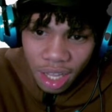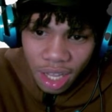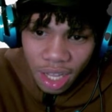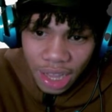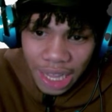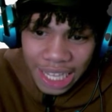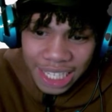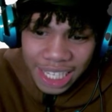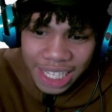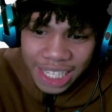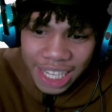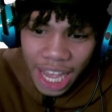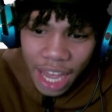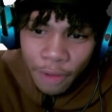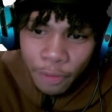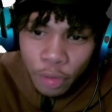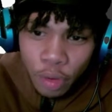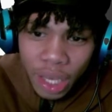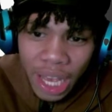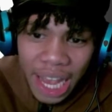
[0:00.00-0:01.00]
That's a
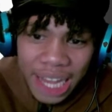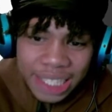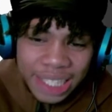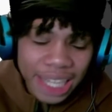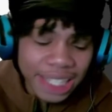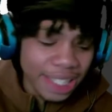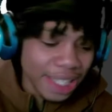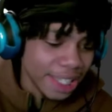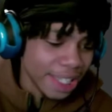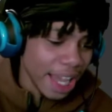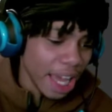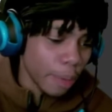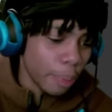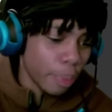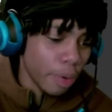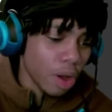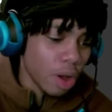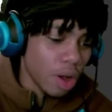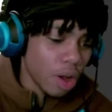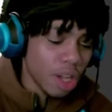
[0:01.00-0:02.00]
side view, guys. That's the side
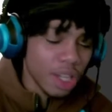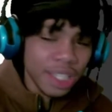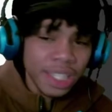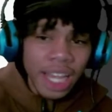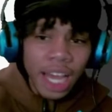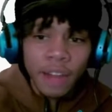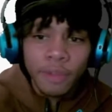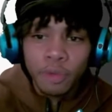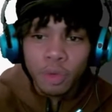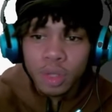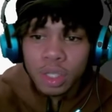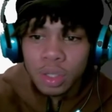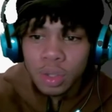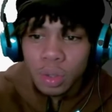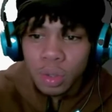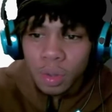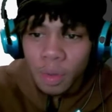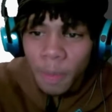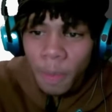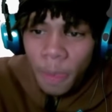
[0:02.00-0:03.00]
uh, side view
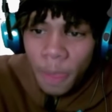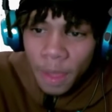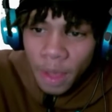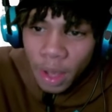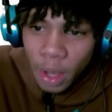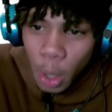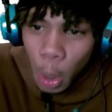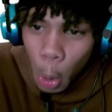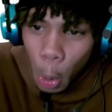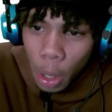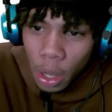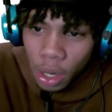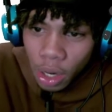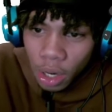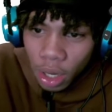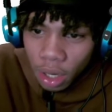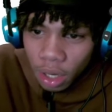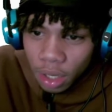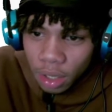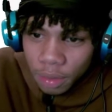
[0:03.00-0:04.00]
store.
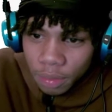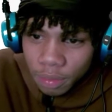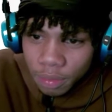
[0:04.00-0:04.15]
Look.